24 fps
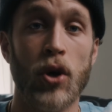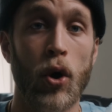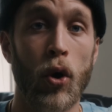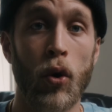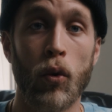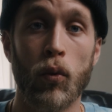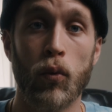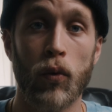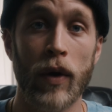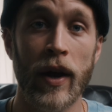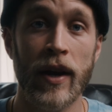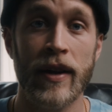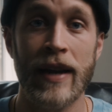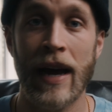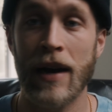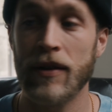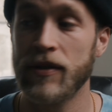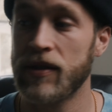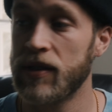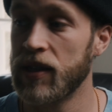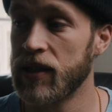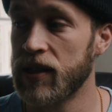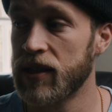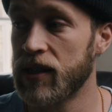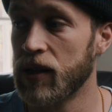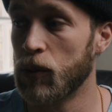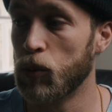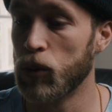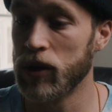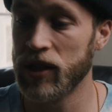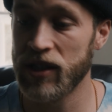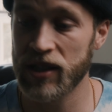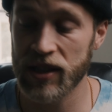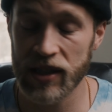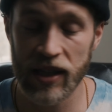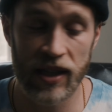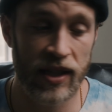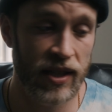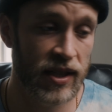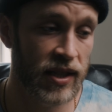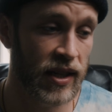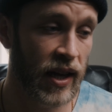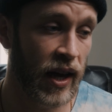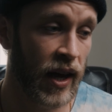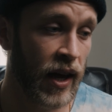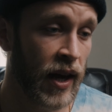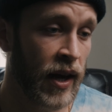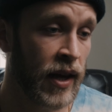whole rigged out system with
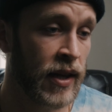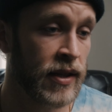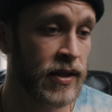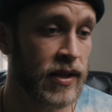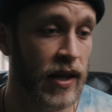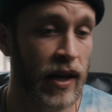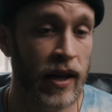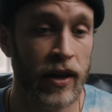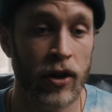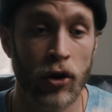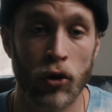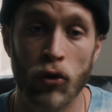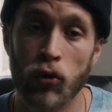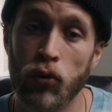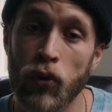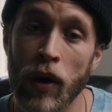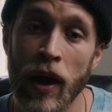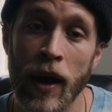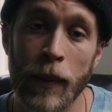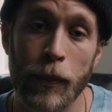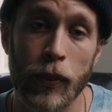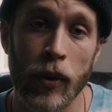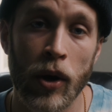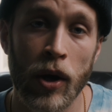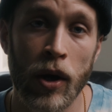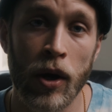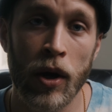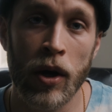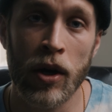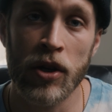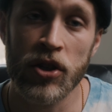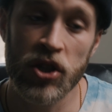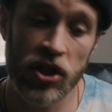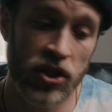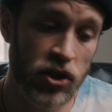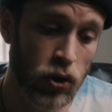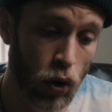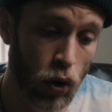C-stands and grip just